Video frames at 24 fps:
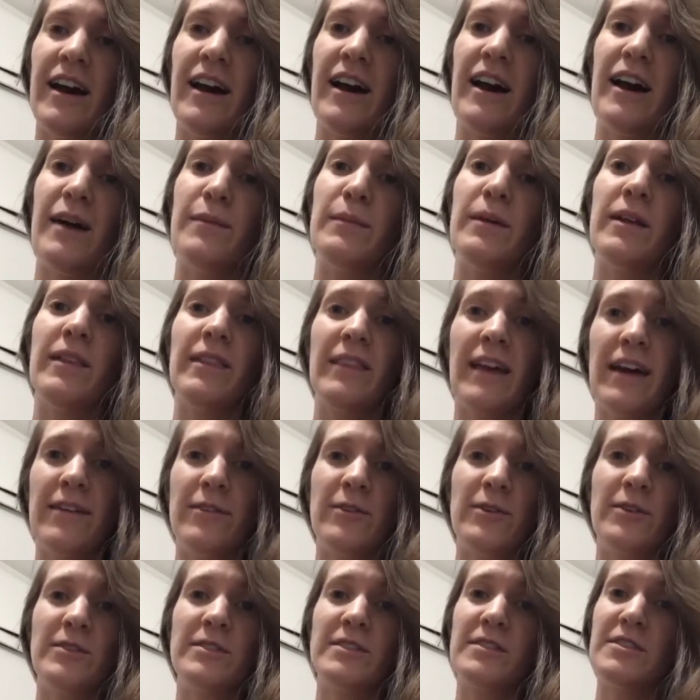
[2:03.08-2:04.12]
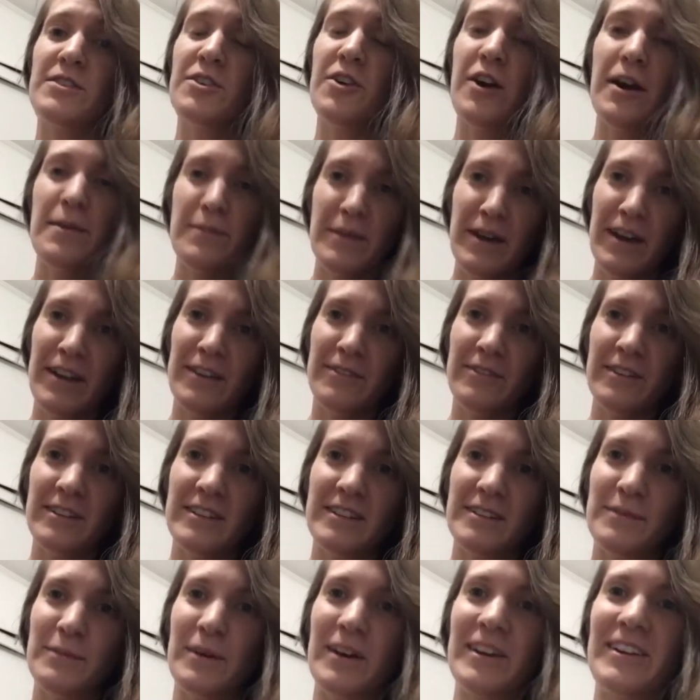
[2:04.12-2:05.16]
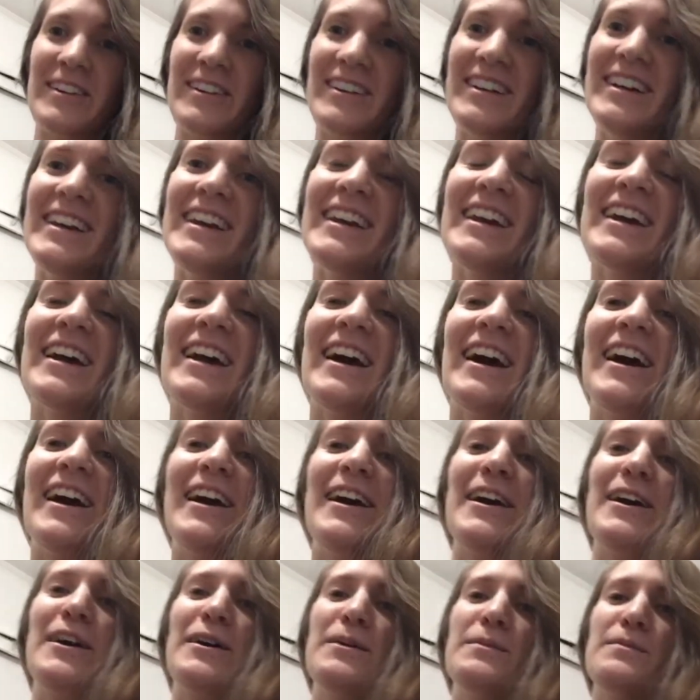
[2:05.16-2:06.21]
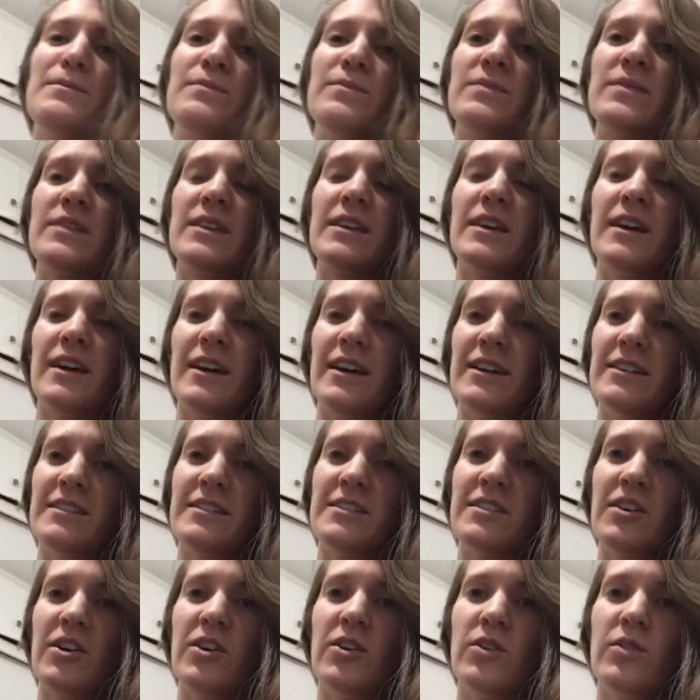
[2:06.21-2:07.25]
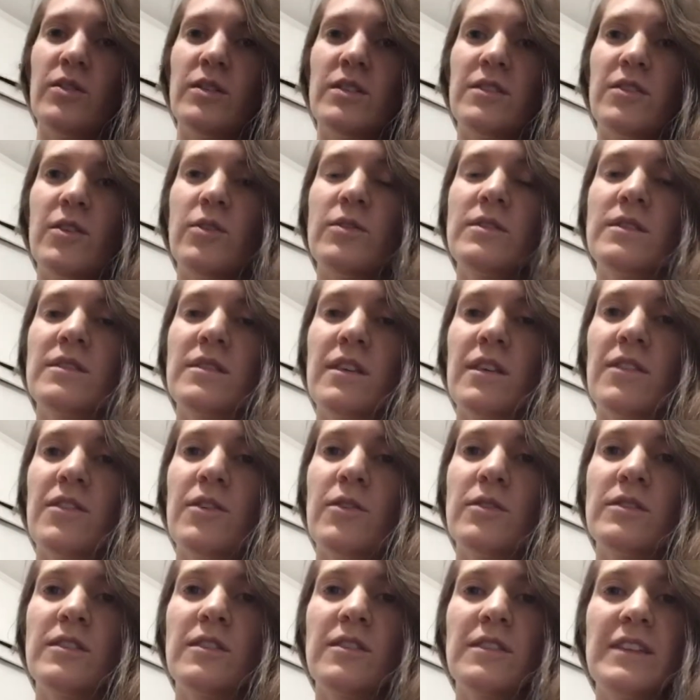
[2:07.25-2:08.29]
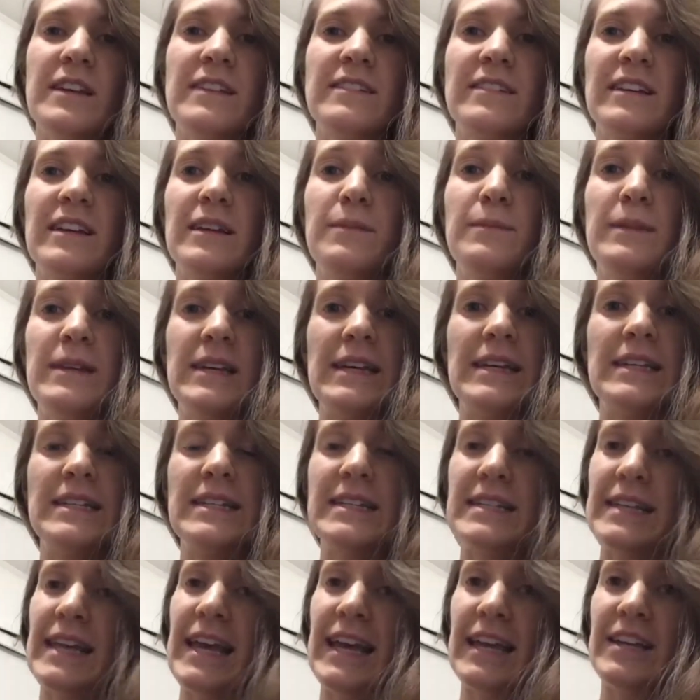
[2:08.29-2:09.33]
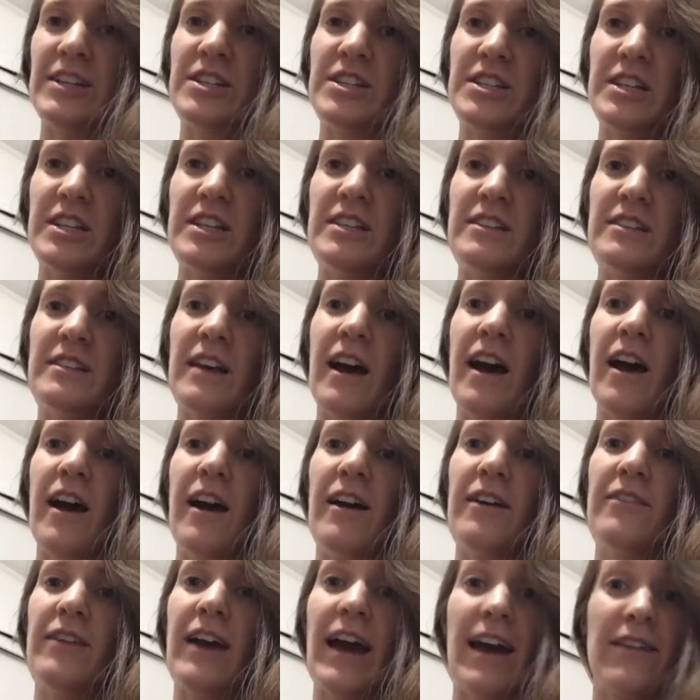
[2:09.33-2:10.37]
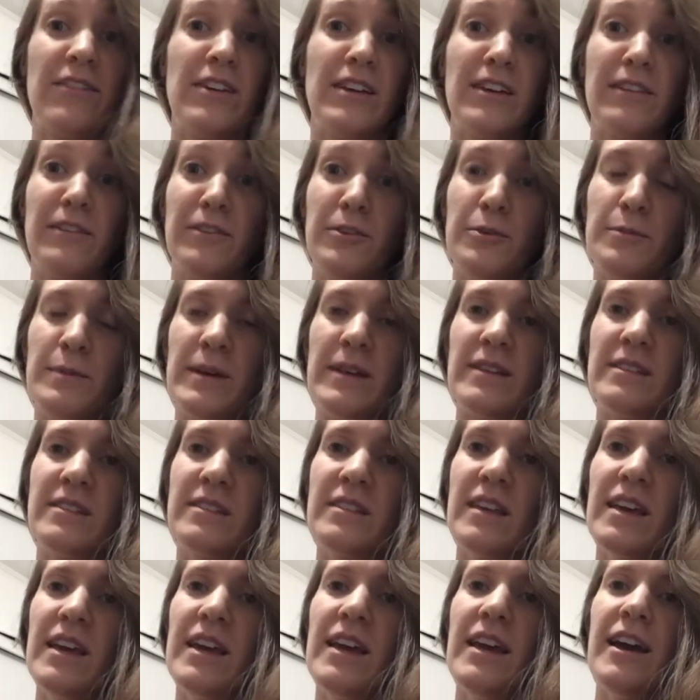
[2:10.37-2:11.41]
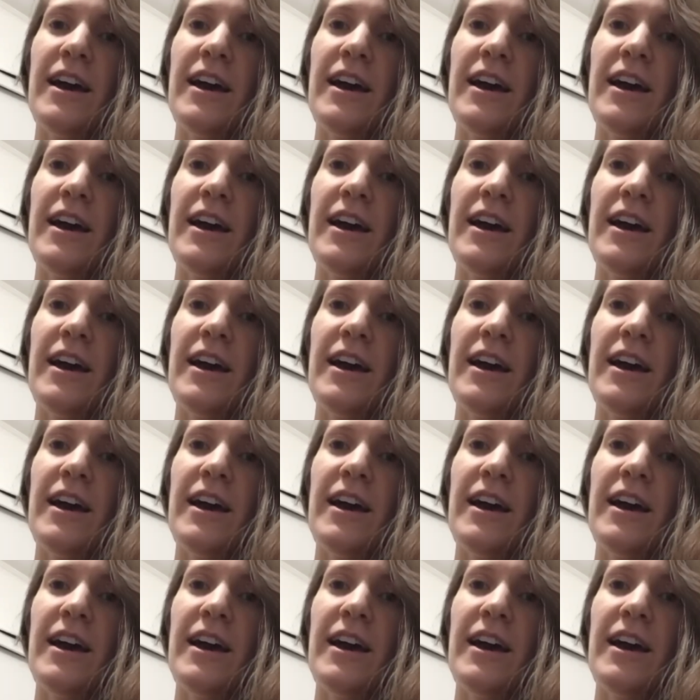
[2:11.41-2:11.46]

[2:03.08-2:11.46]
um, levels. No, I'm not a fitness model. Um, so those those are things that can be indications of having lupus.